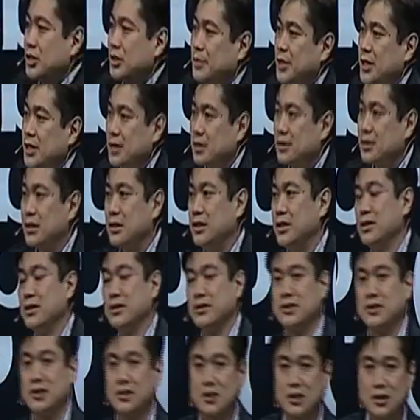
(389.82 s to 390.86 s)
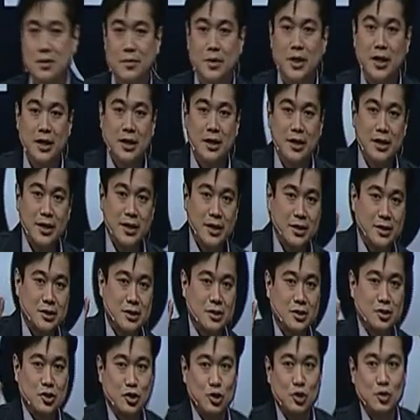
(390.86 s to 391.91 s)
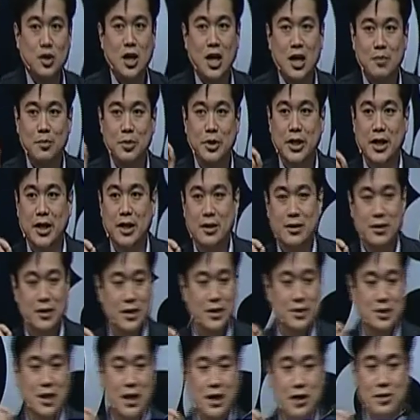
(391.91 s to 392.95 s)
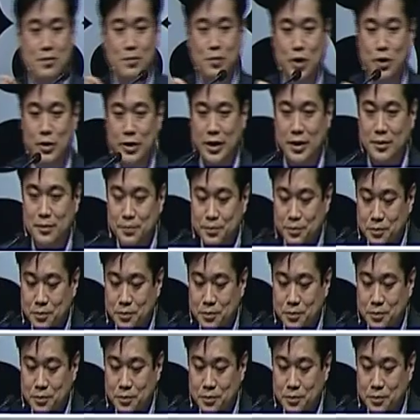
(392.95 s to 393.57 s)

because the legal system is too complicated and is kind of broken.